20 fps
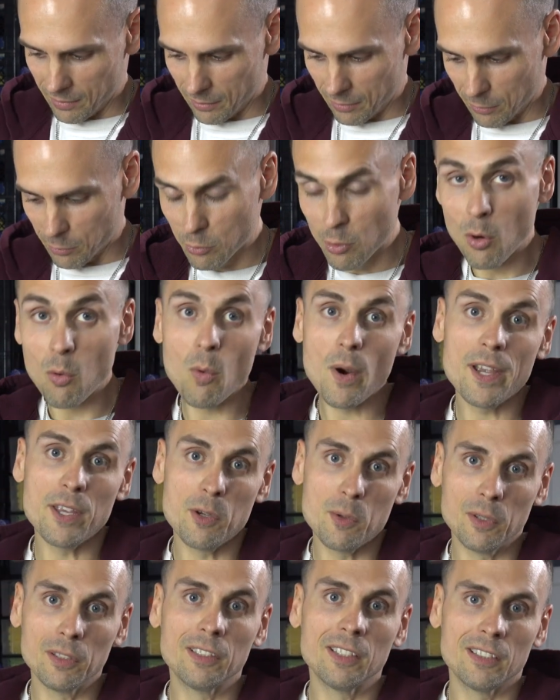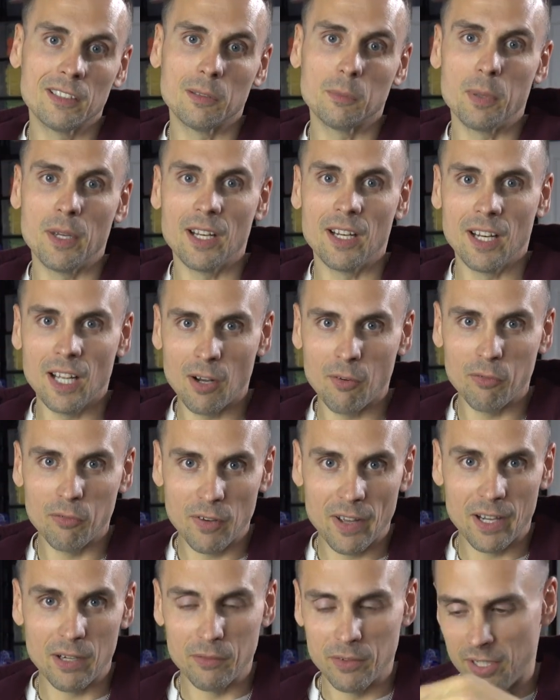There's no way you anticipated how
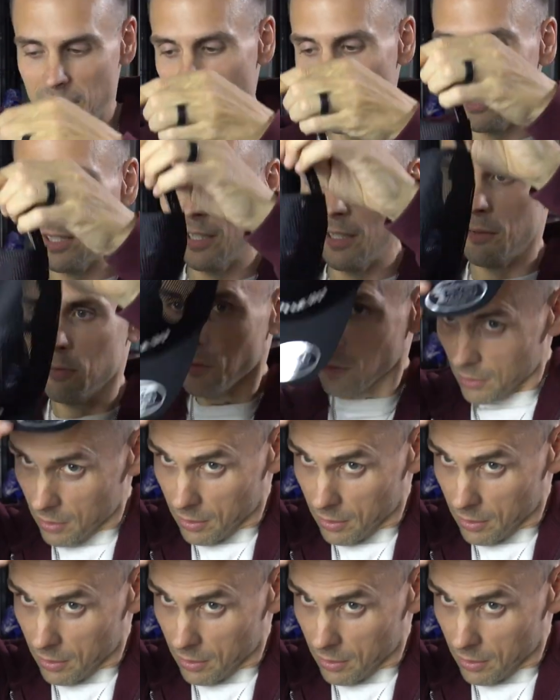fat of a head I have.